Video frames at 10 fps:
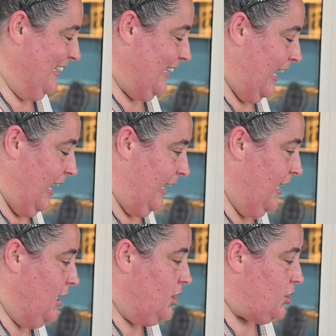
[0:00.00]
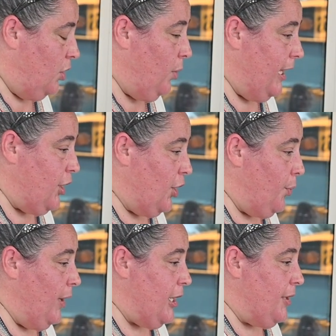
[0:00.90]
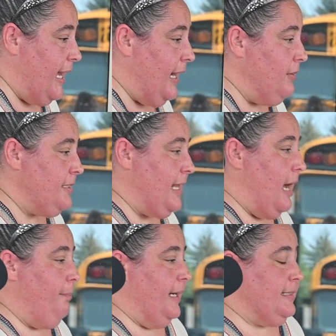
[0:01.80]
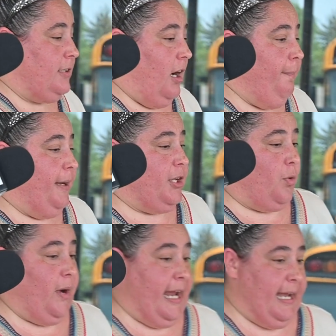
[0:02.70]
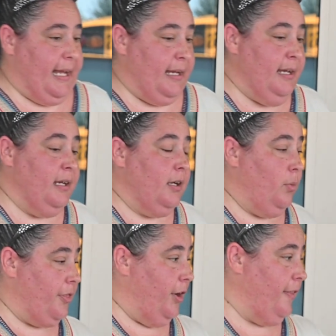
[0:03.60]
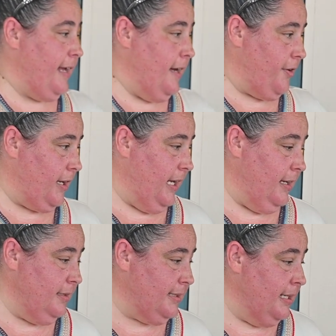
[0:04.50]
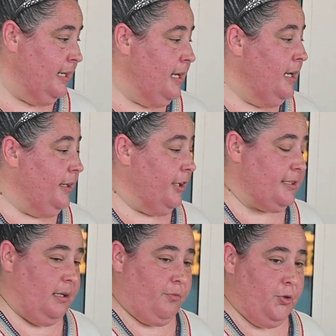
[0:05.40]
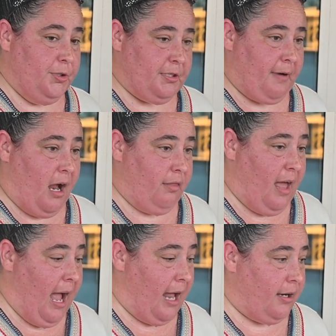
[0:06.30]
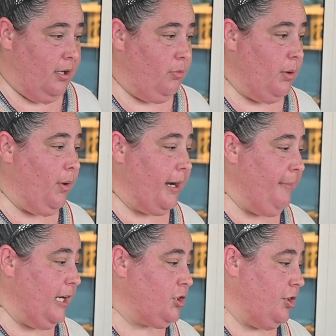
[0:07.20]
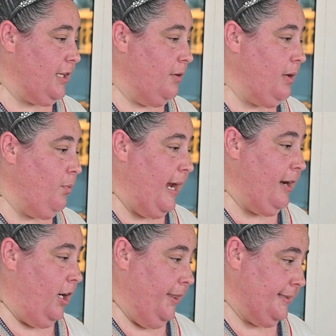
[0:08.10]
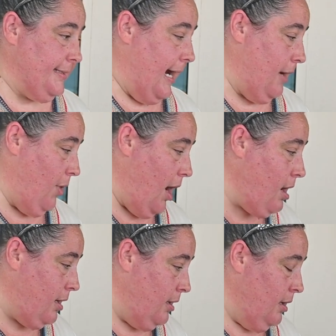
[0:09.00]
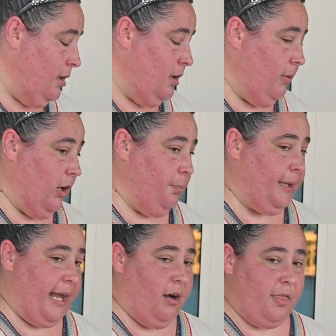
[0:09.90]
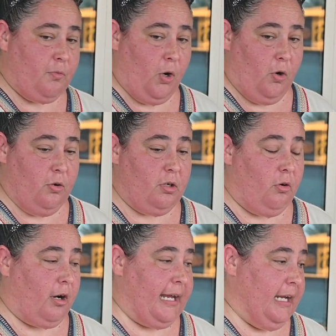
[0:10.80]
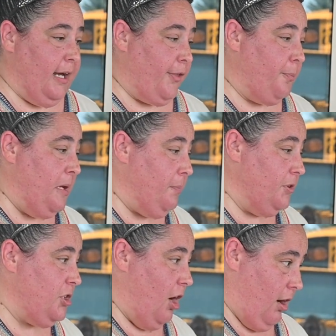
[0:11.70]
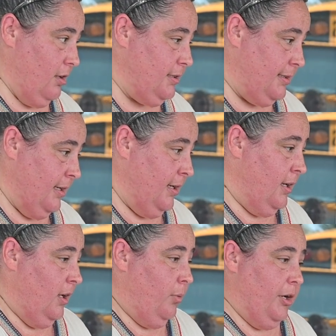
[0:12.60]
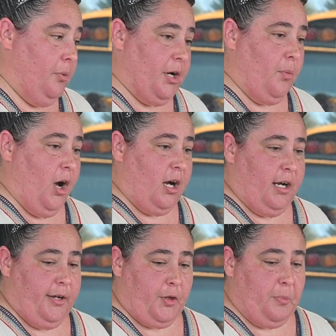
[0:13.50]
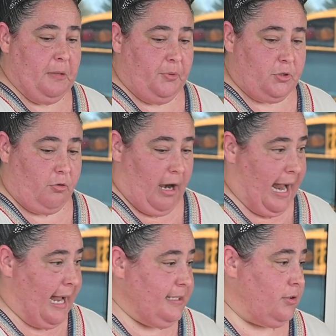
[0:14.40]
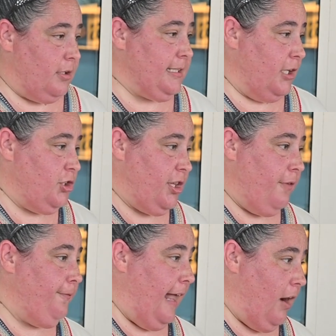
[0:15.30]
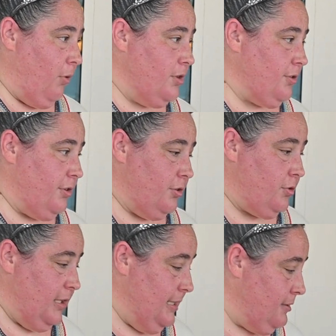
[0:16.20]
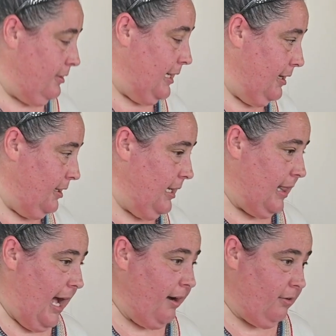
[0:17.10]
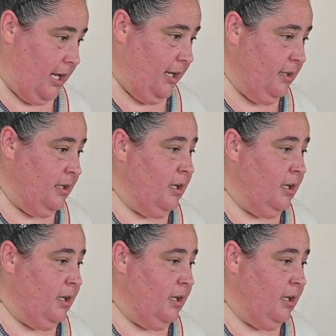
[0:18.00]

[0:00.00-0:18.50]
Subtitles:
Okay, so when you get out to that bus stop and you're waiting with all the other kids, there's some rules around that. We want to make sure that we wait on the sidewalk. We don't play on the road or in other people's yards. We don't want to walk on other people's grass or touch their flowers or their trees or anything like that, okay?